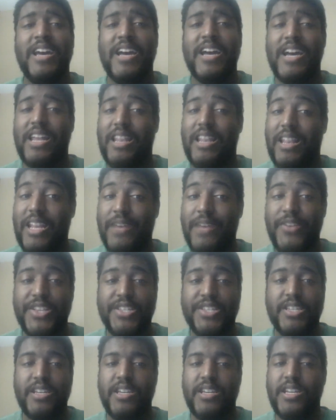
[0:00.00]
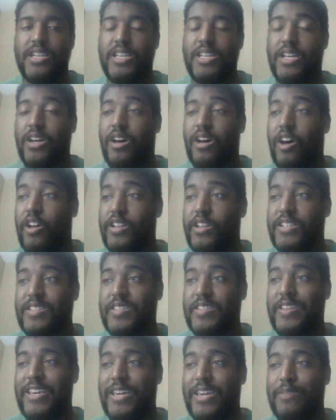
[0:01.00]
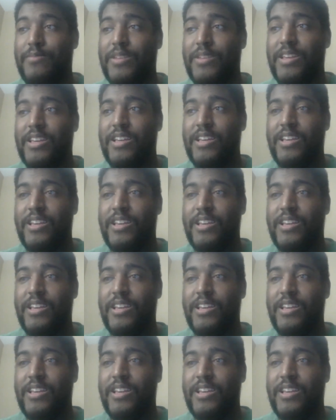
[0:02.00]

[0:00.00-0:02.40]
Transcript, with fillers: I love it all the same.